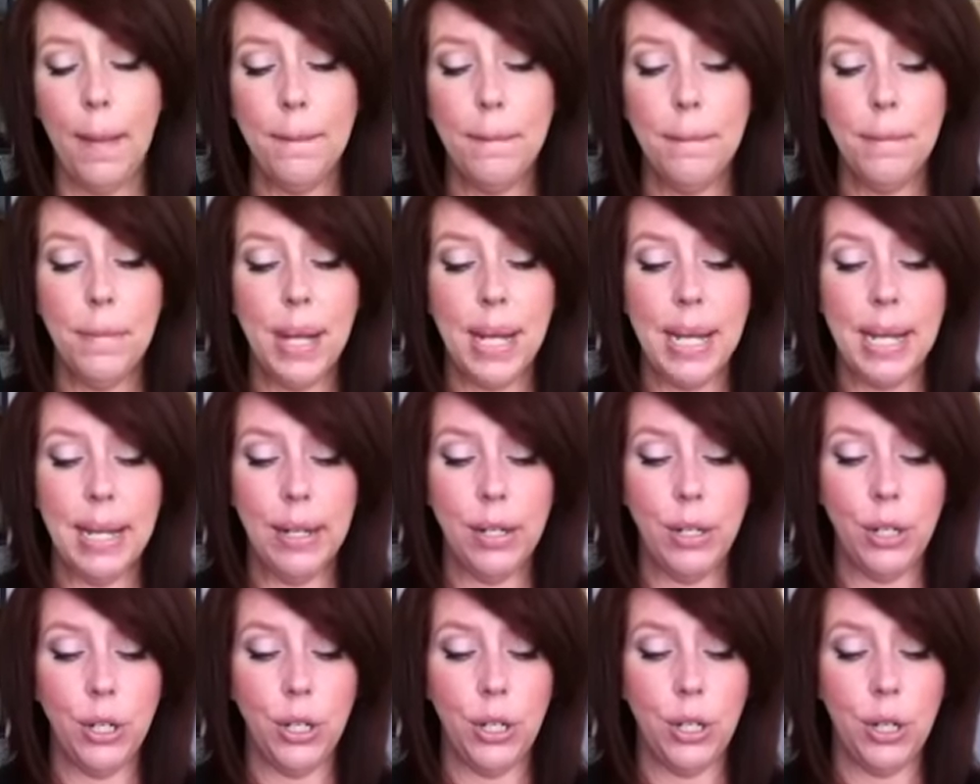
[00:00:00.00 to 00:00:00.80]

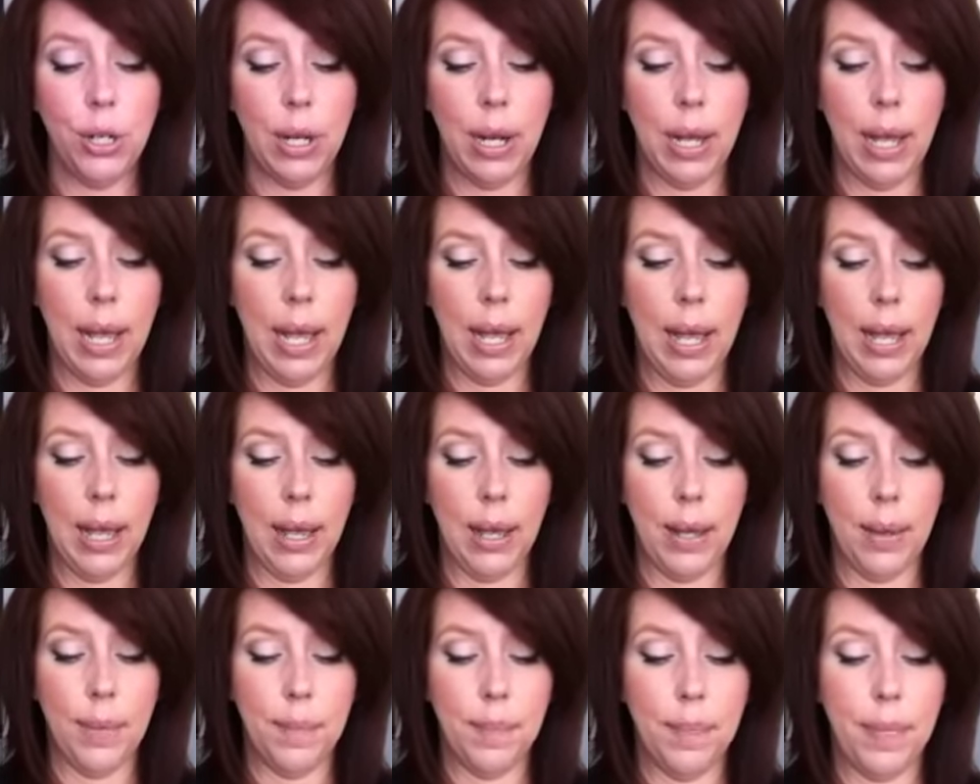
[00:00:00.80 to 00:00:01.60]
But
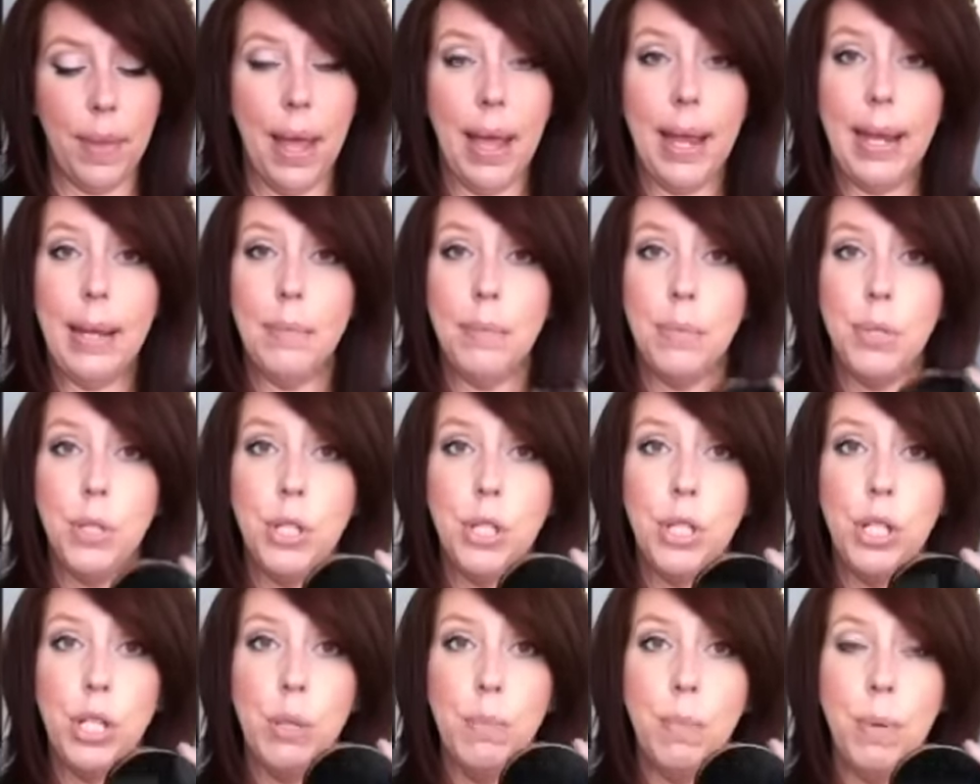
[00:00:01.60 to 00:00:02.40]
I am
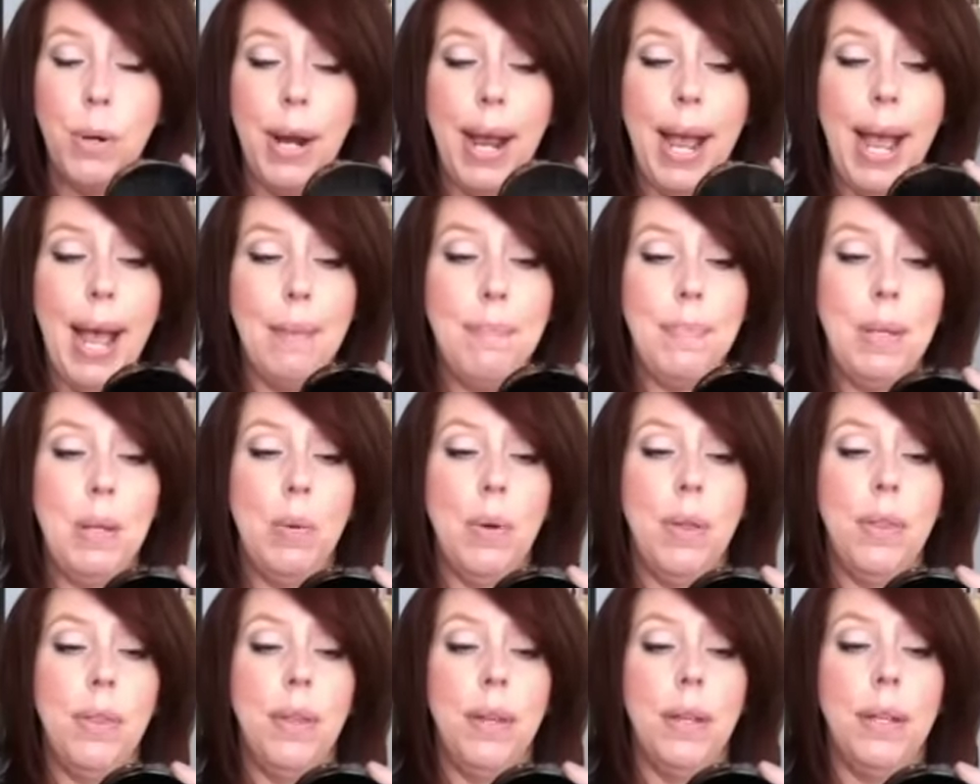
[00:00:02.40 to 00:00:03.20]
super happy
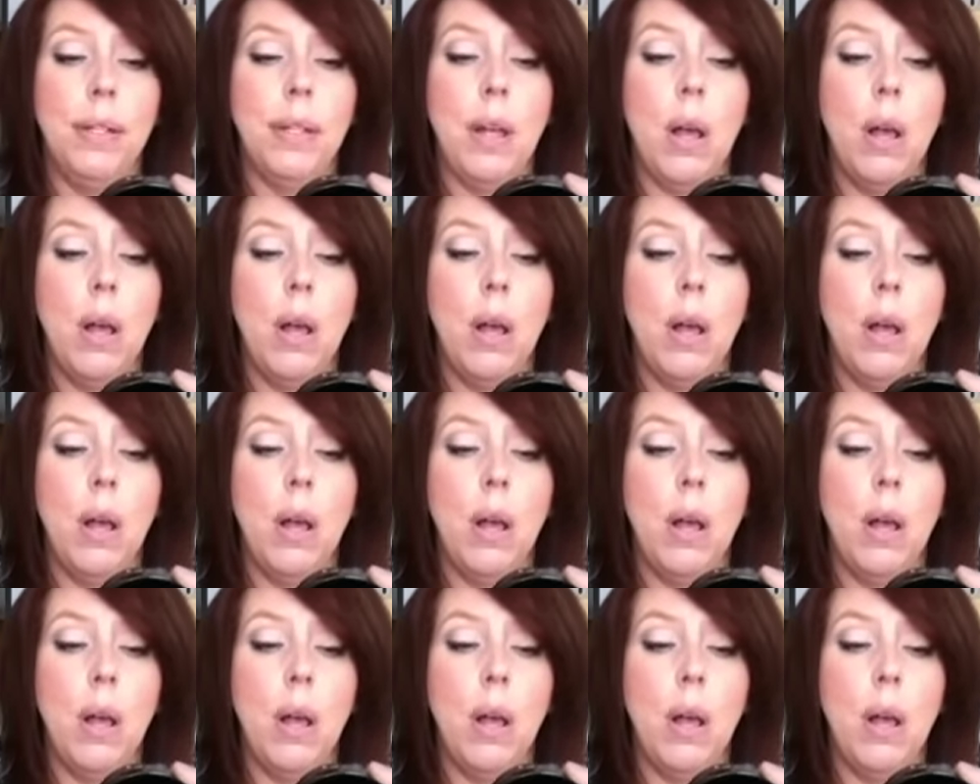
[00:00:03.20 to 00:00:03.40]
with this.